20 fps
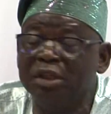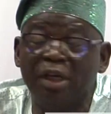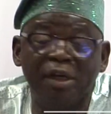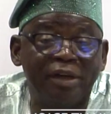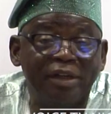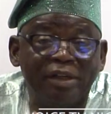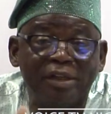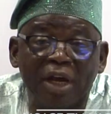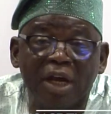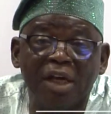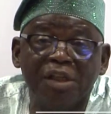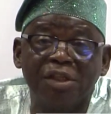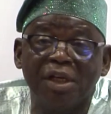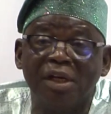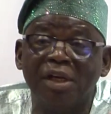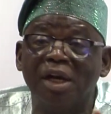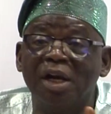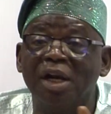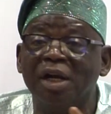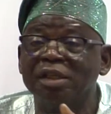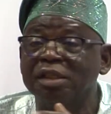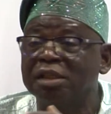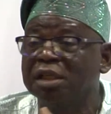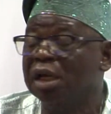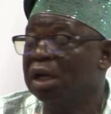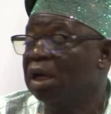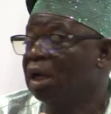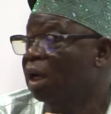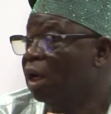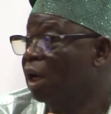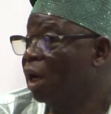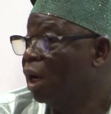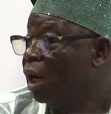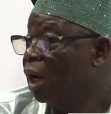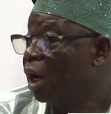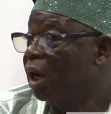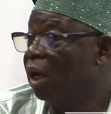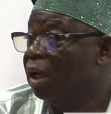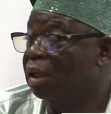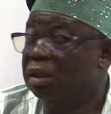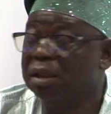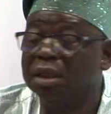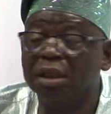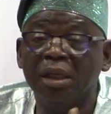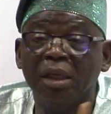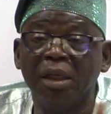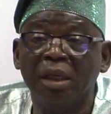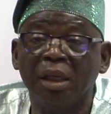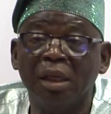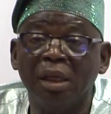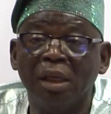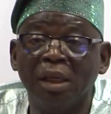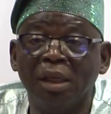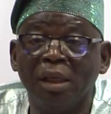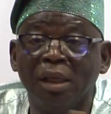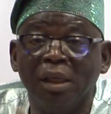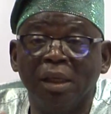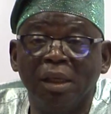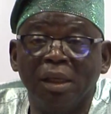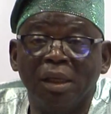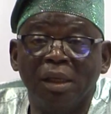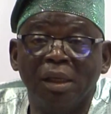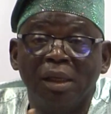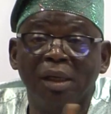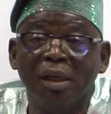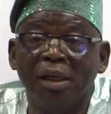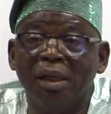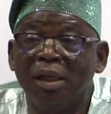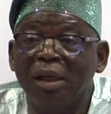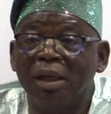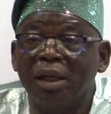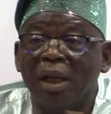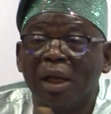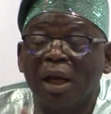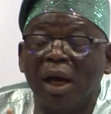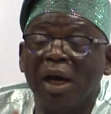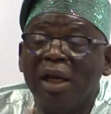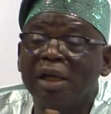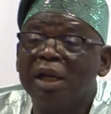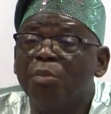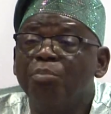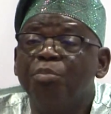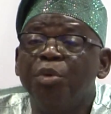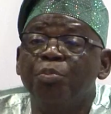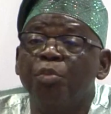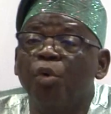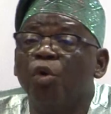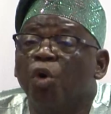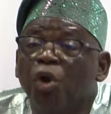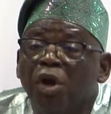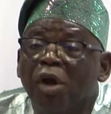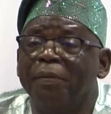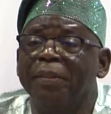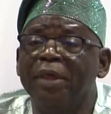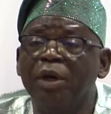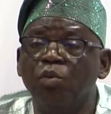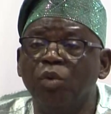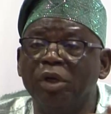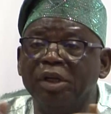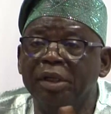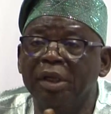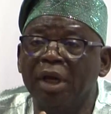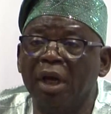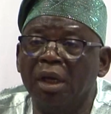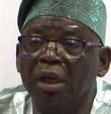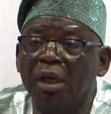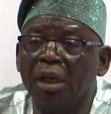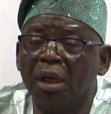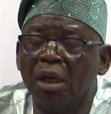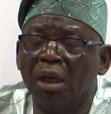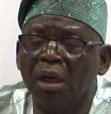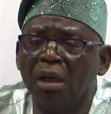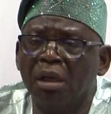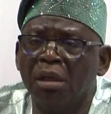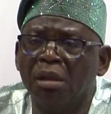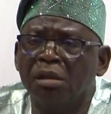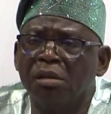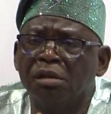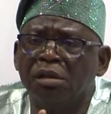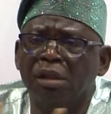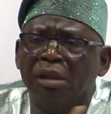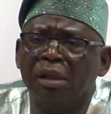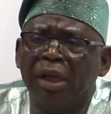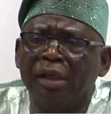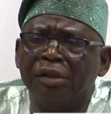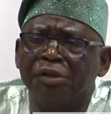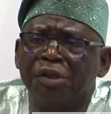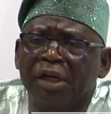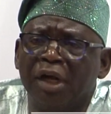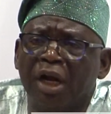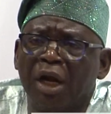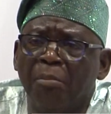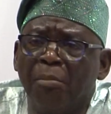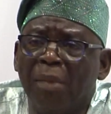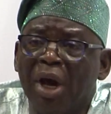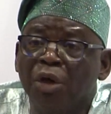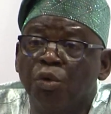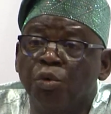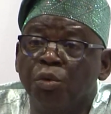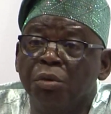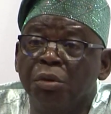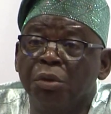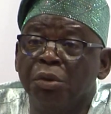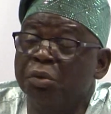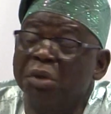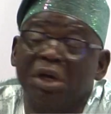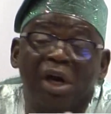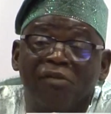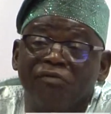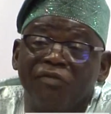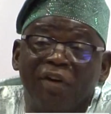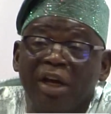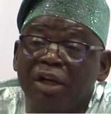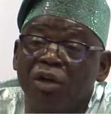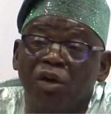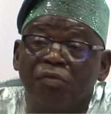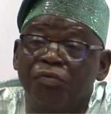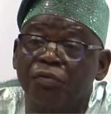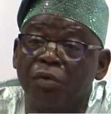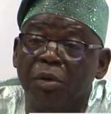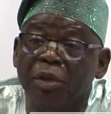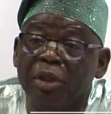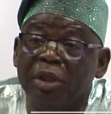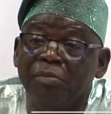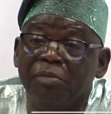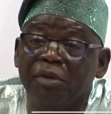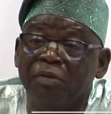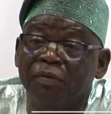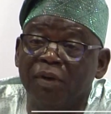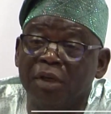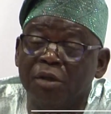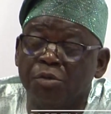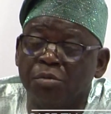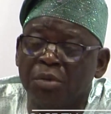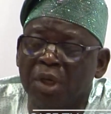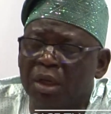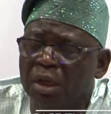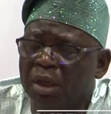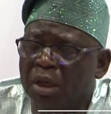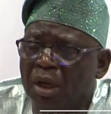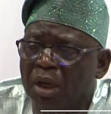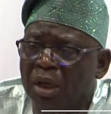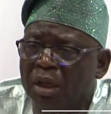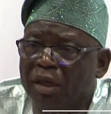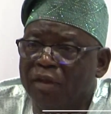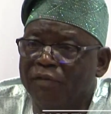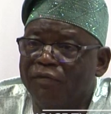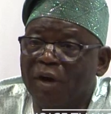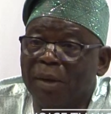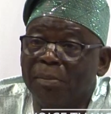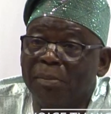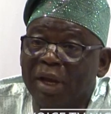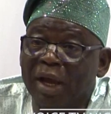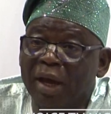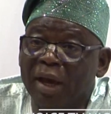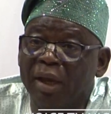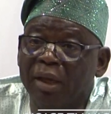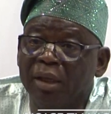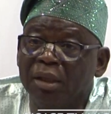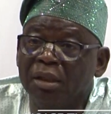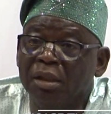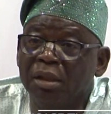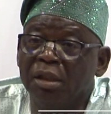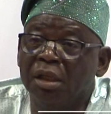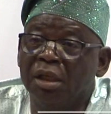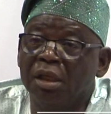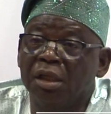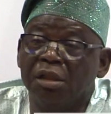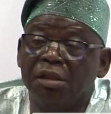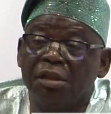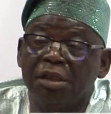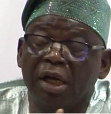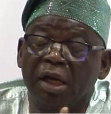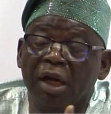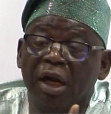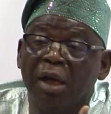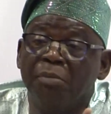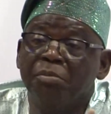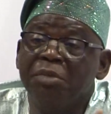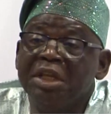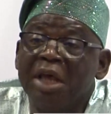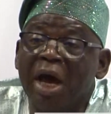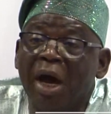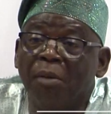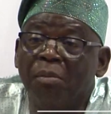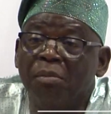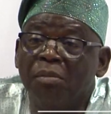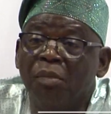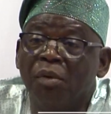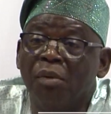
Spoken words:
the retired generals, and the other people, all of them were there. Like General Malu, you can find out from him if I'm lying. General Miyam,